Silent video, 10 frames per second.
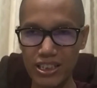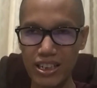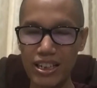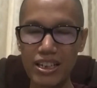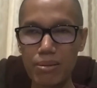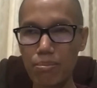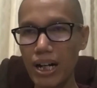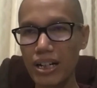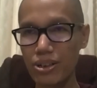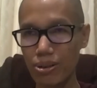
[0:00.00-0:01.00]
in the
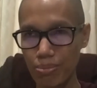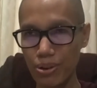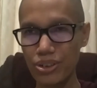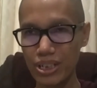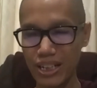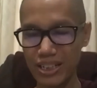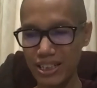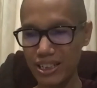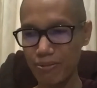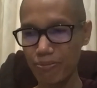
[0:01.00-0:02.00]
mind door
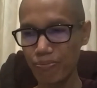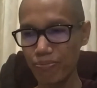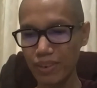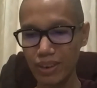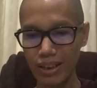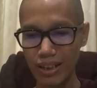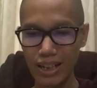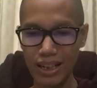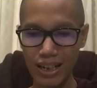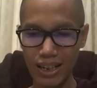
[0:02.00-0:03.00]
process,
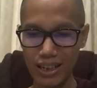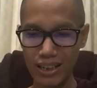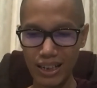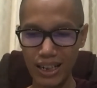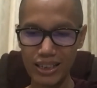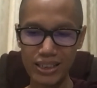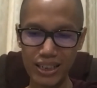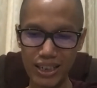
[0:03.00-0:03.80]
like